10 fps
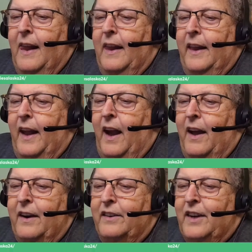Yeah,
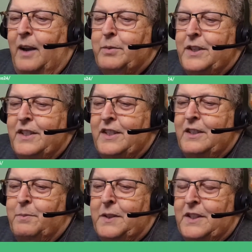Hot Air Tom says
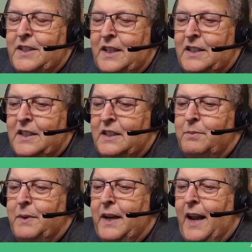he's been sick since
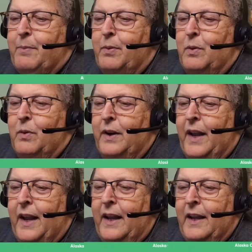mid-April when
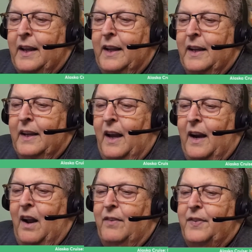they got
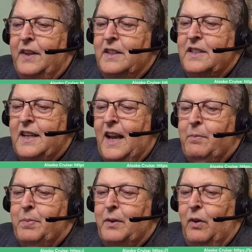off the
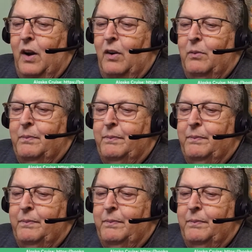Escape in Rome.